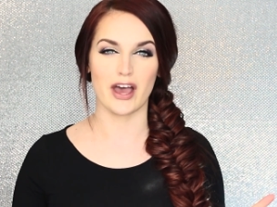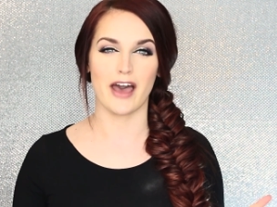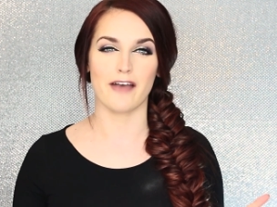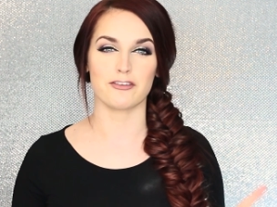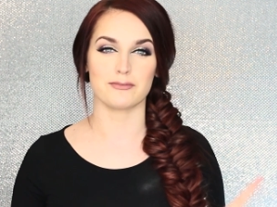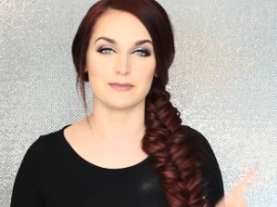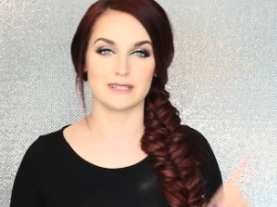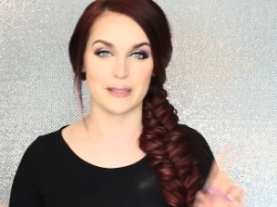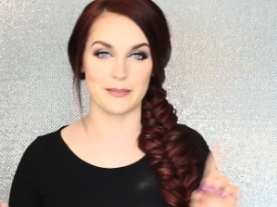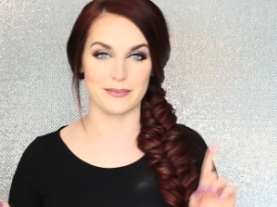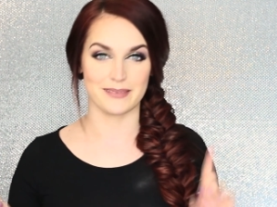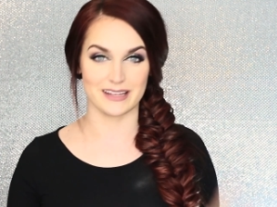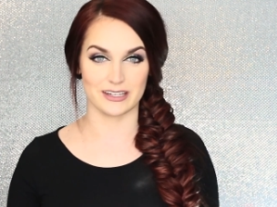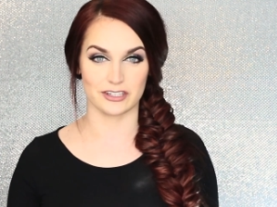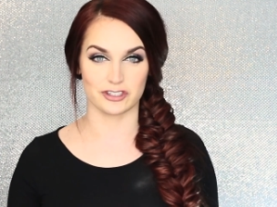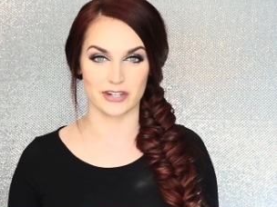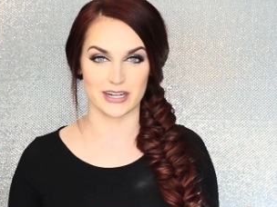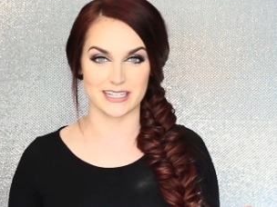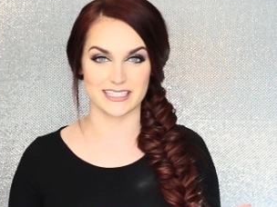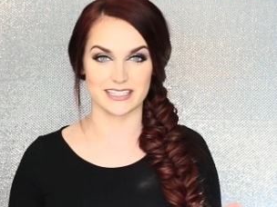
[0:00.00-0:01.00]
have some tips
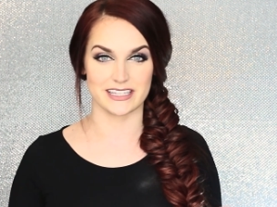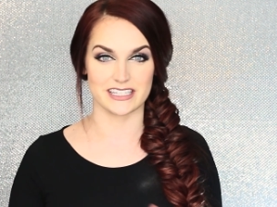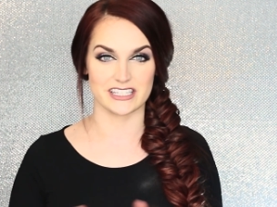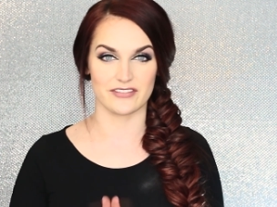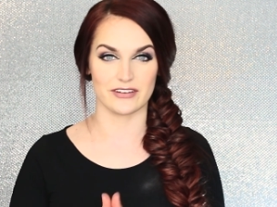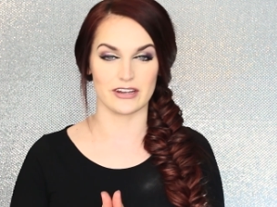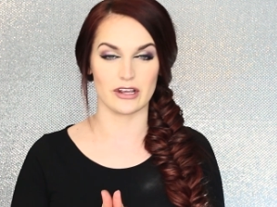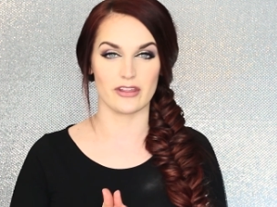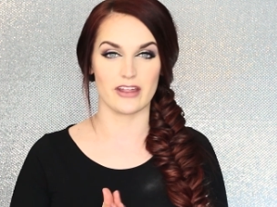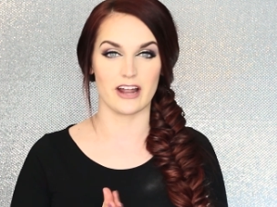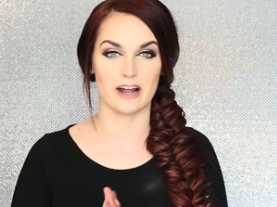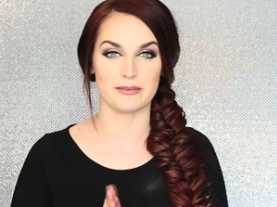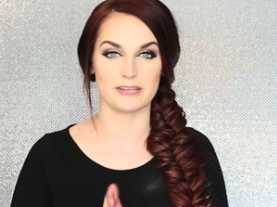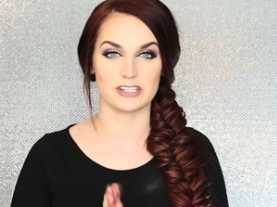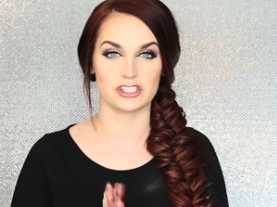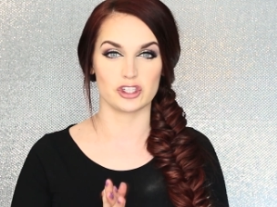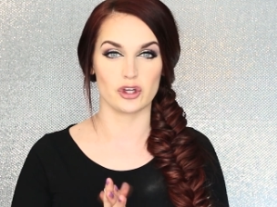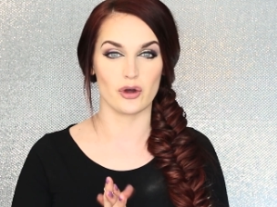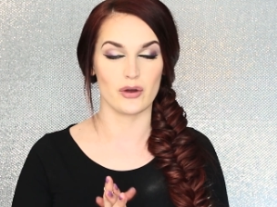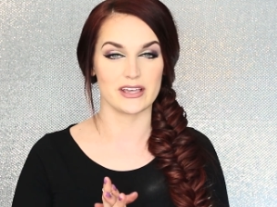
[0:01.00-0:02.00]
and tricks in this video that I'll be
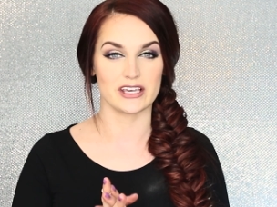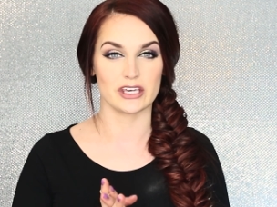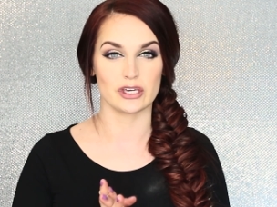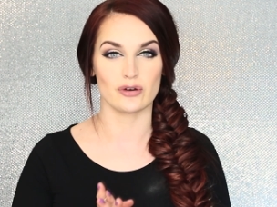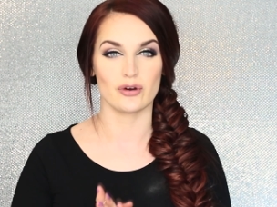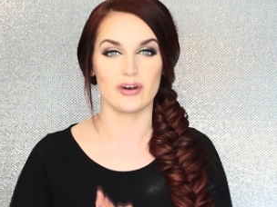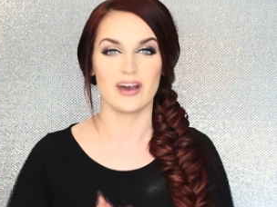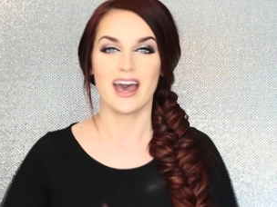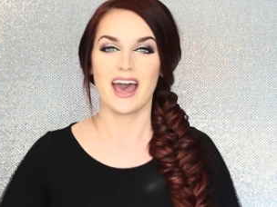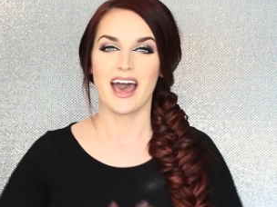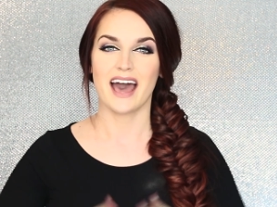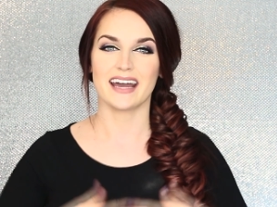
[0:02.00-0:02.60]
showing you